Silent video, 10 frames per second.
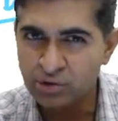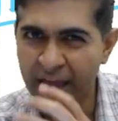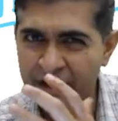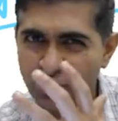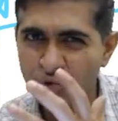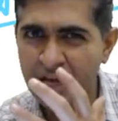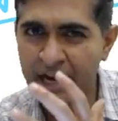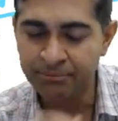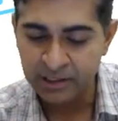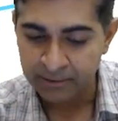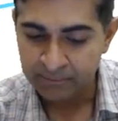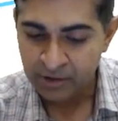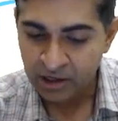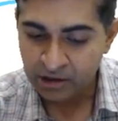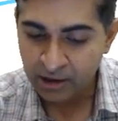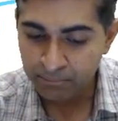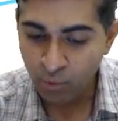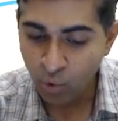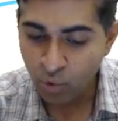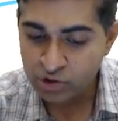can you tell me the
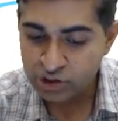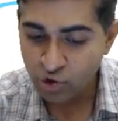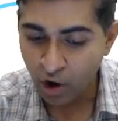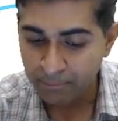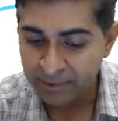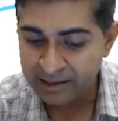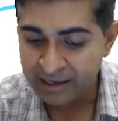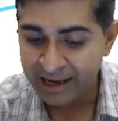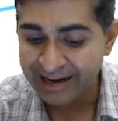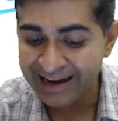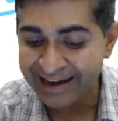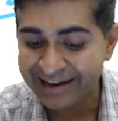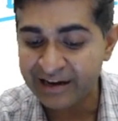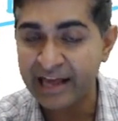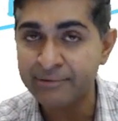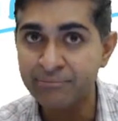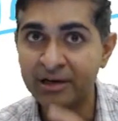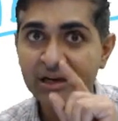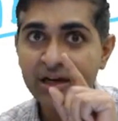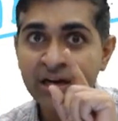most common
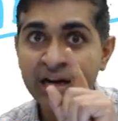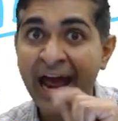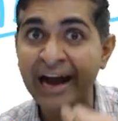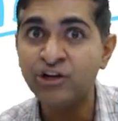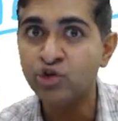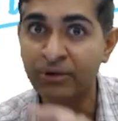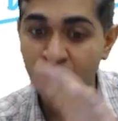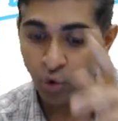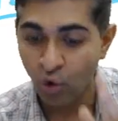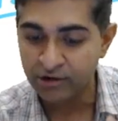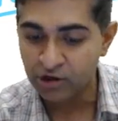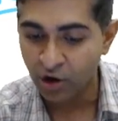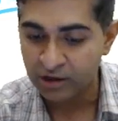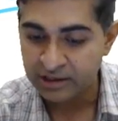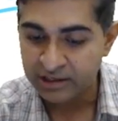lacrimal gland tumor overall?